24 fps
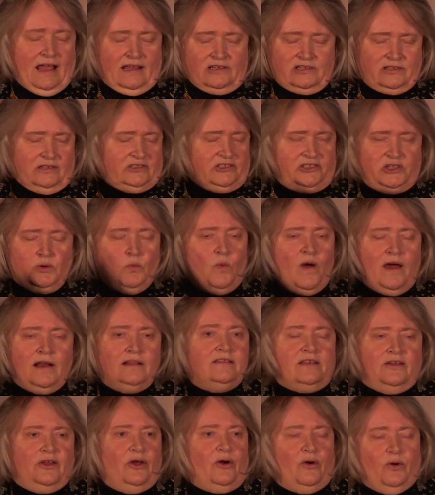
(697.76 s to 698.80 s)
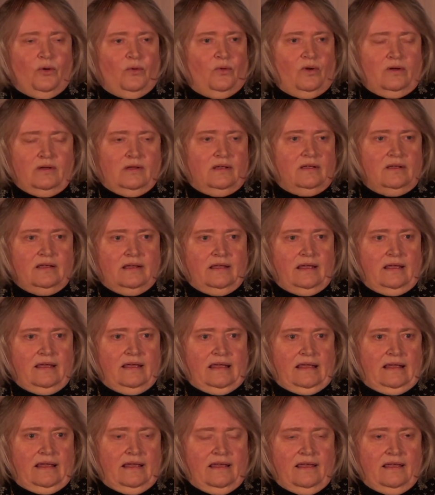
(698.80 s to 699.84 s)
she wanted to know
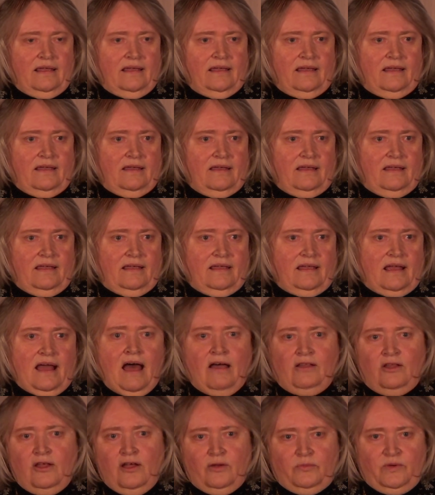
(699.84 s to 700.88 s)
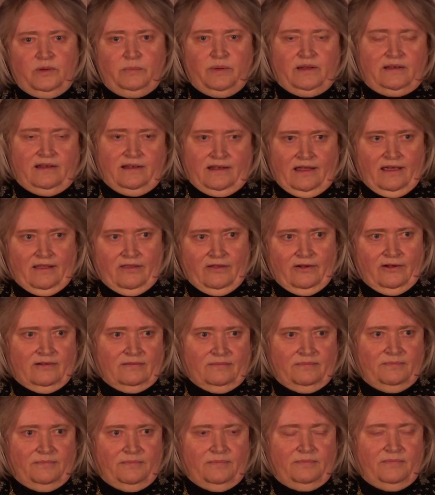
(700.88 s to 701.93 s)
how long we'd been together,
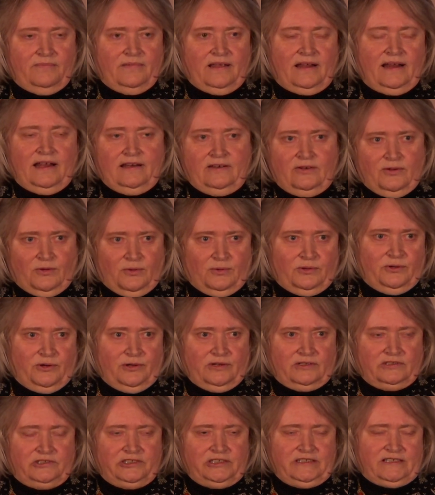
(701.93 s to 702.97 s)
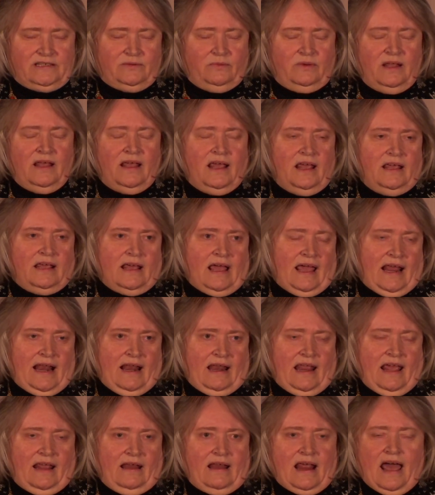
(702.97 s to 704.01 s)
and I told her, and she said,
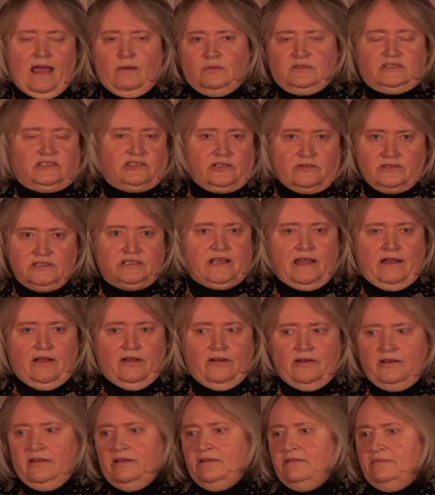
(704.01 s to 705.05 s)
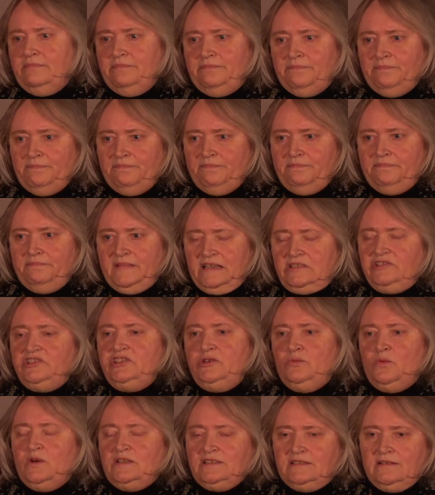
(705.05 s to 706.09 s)
and I was so scared that
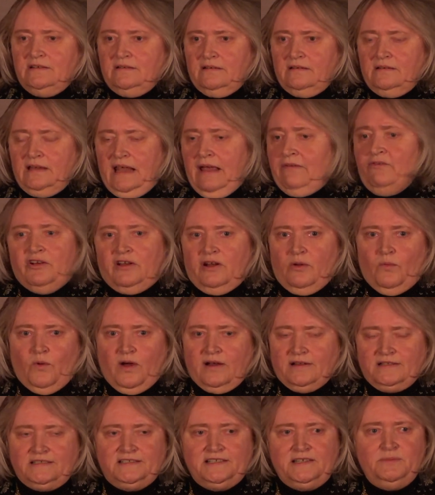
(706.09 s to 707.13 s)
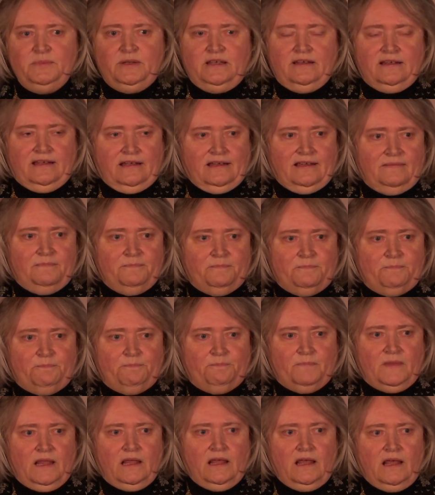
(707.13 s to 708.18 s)
she wasn't ever going to want to see me again.
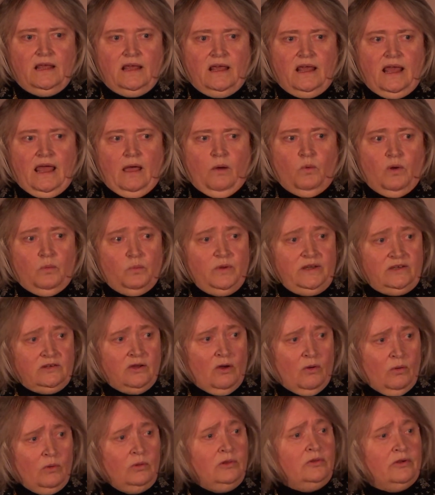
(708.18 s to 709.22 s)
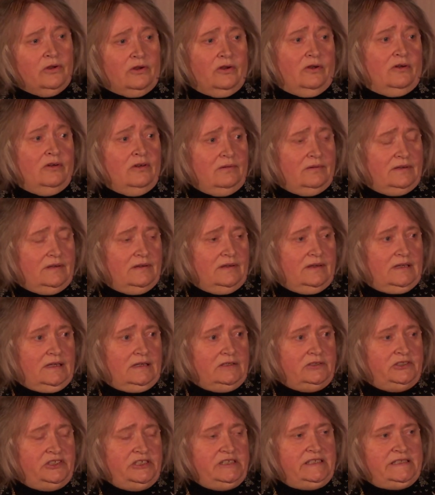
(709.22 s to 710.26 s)
And when we told her,
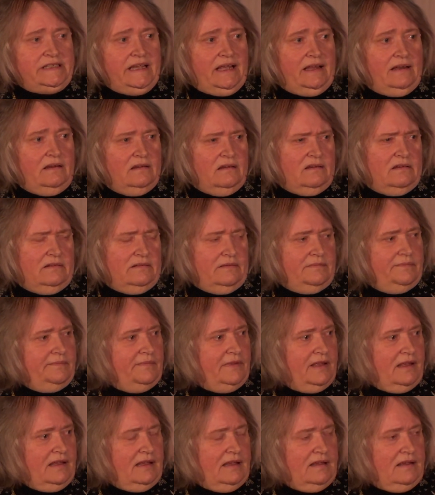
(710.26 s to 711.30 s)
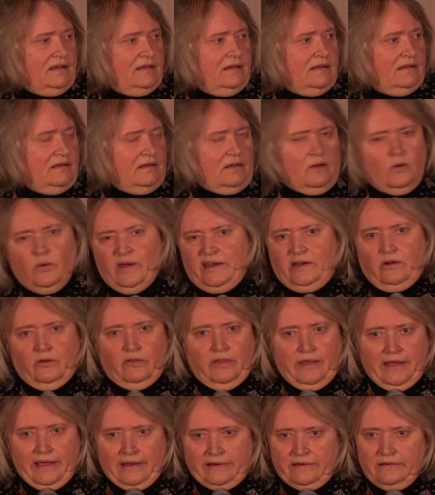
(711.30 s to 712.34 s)
she said, oh, I know
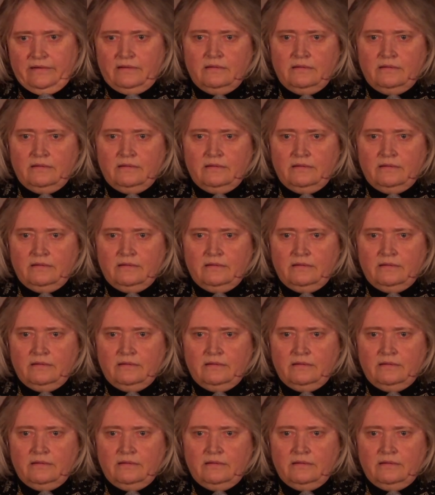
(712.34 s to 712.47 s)
that.